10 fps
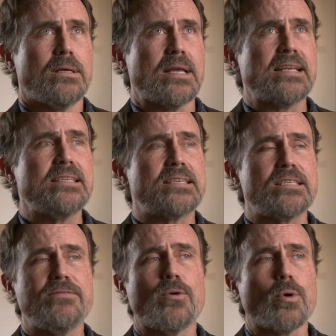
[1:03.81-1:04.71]

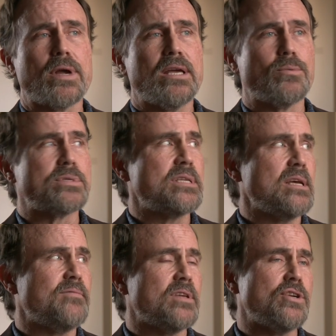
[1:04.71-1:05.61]
1964, he had
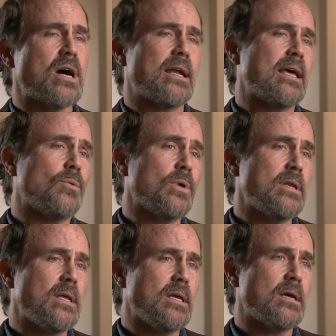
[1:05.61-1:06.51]
received the John Hay
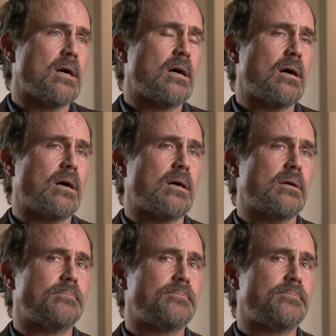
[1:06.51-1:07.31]
Whitney uh,